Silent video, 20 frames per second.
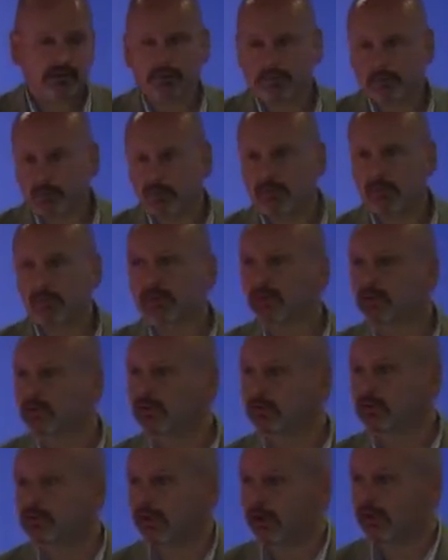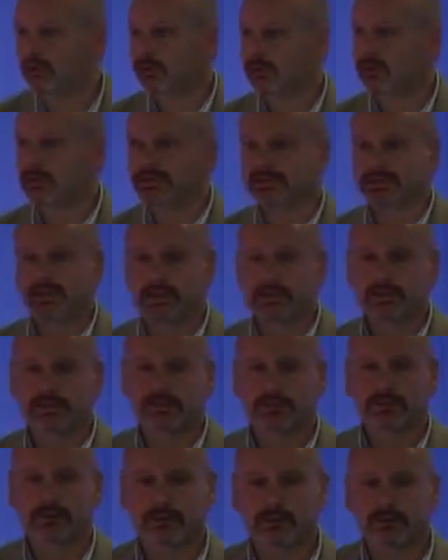you probably all know that it
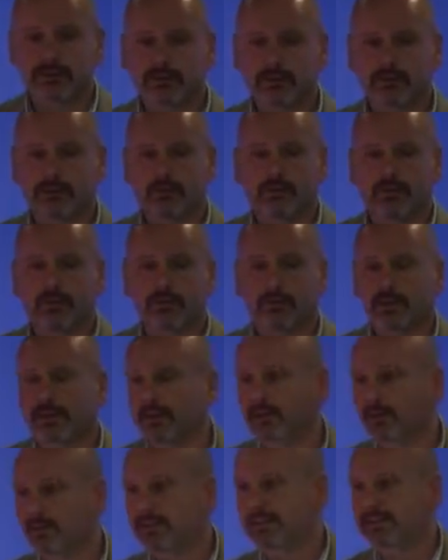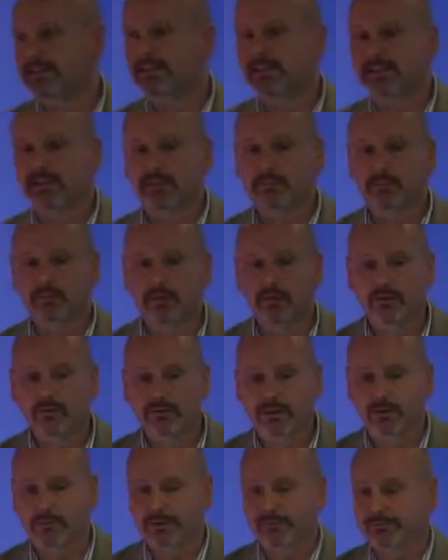stands for Neuro-Linguistic
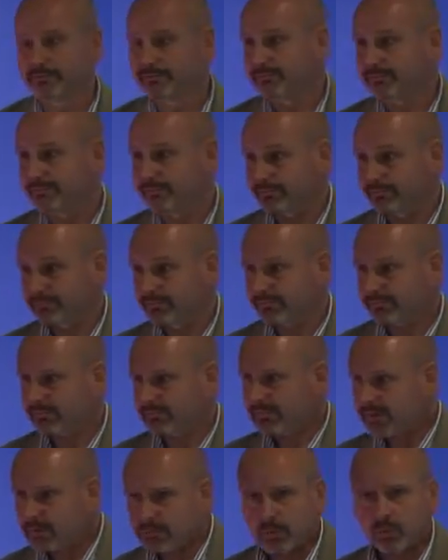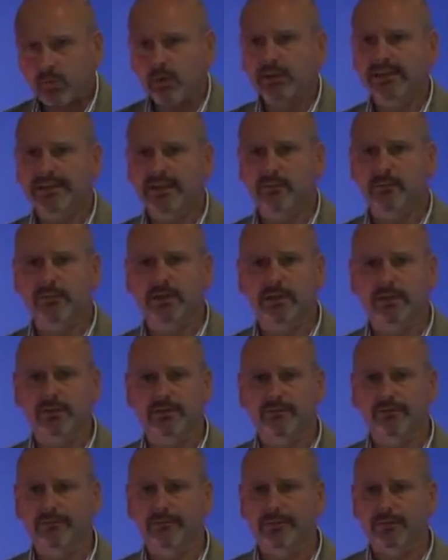Programming. But what does that mean?
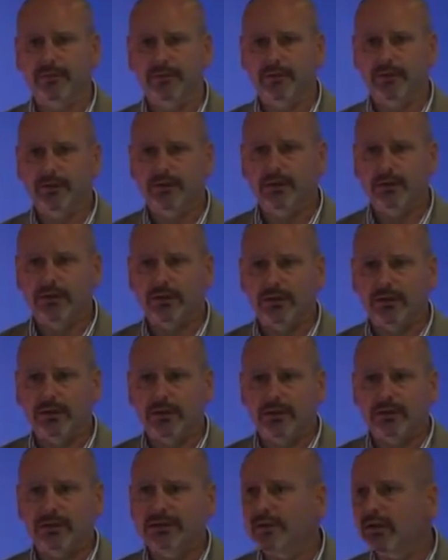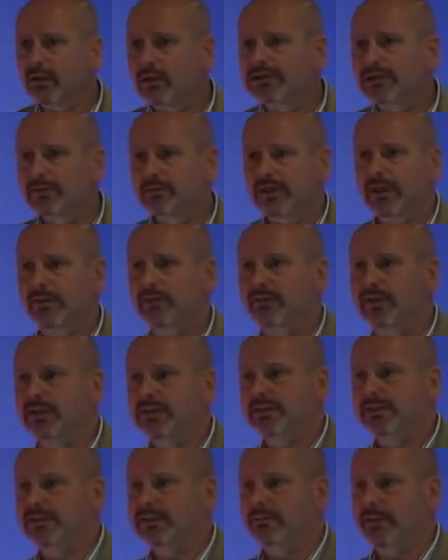There's lots of
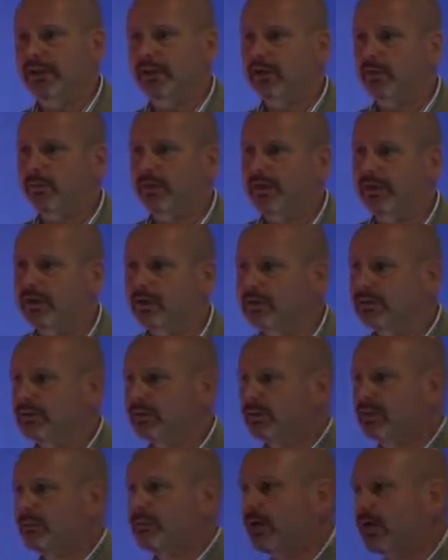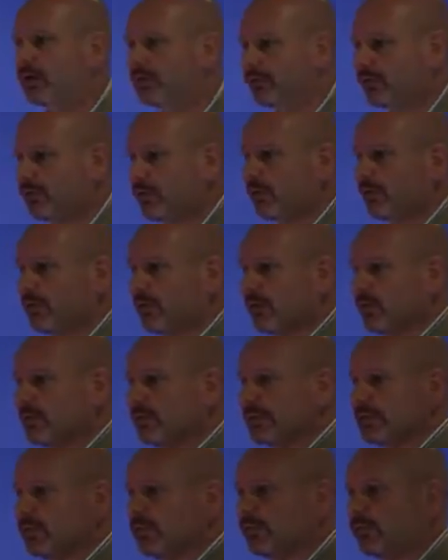definitions of NLP, and I'll talk about a few of
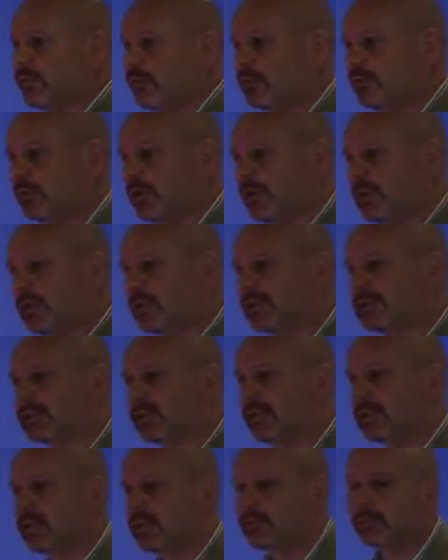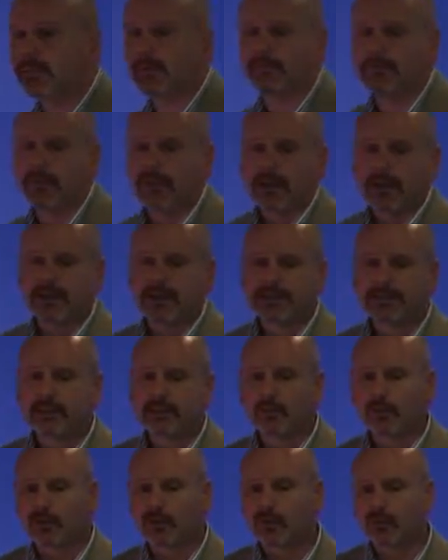those in a few minutes. But
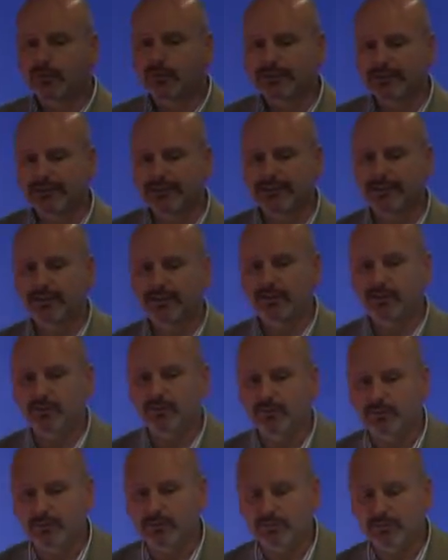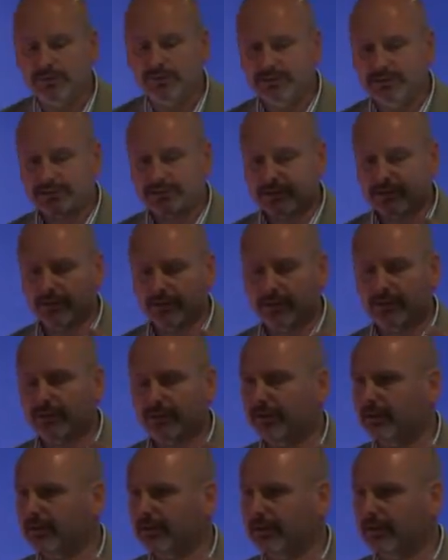initially what I wanted to do was just look
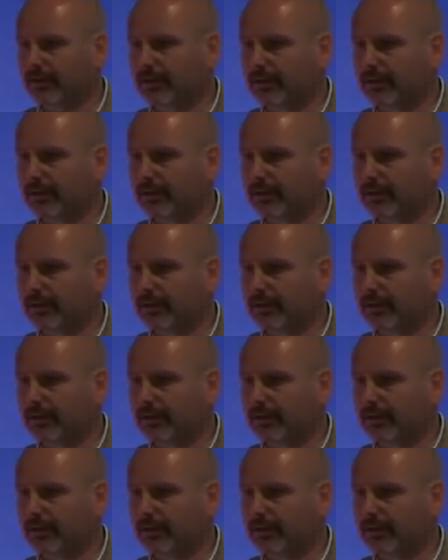at